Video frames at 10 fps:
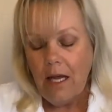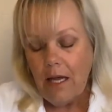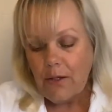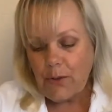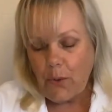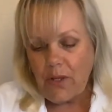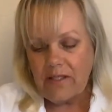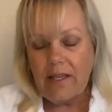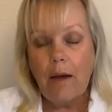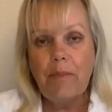So the
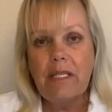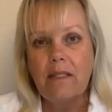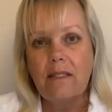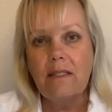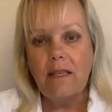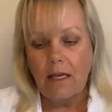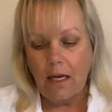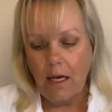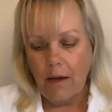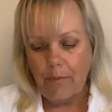saponins,
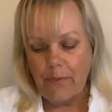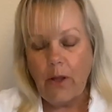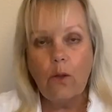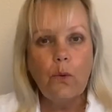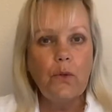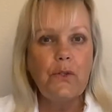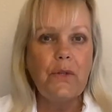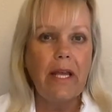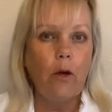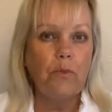not only do
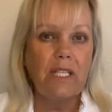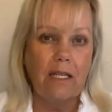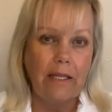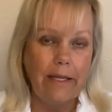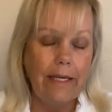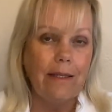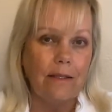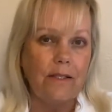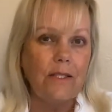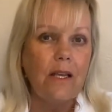they help to
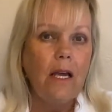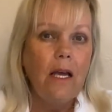cleanse,